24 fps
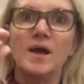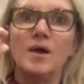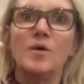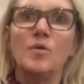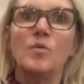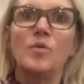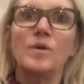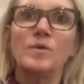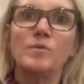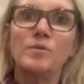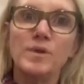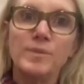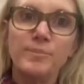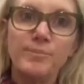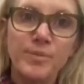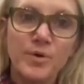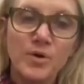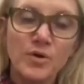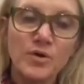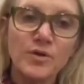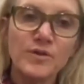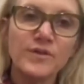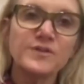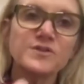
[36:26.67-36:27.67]
When we
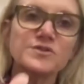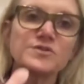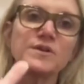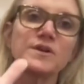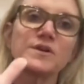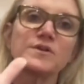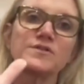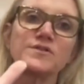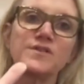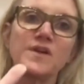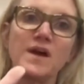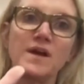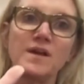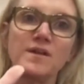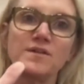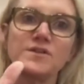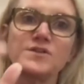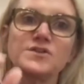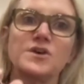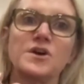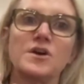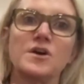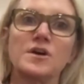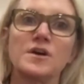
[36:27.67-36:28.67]
pull the triggers out of the
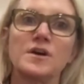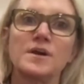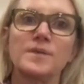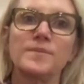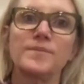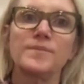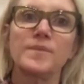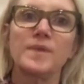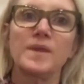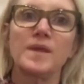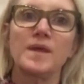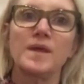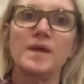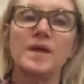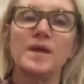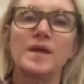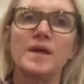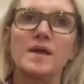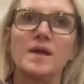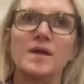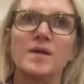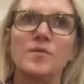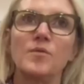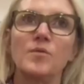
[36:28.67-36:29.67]
dark,
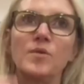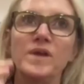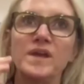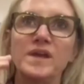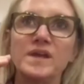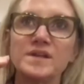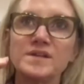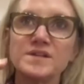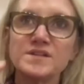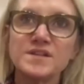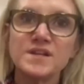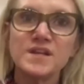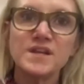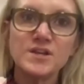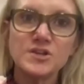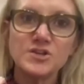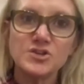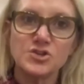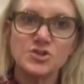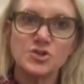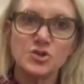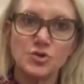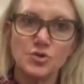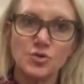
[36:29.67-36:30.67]
we can teach
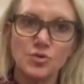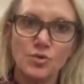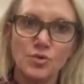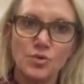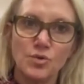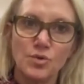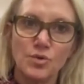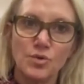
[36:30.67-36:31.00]
you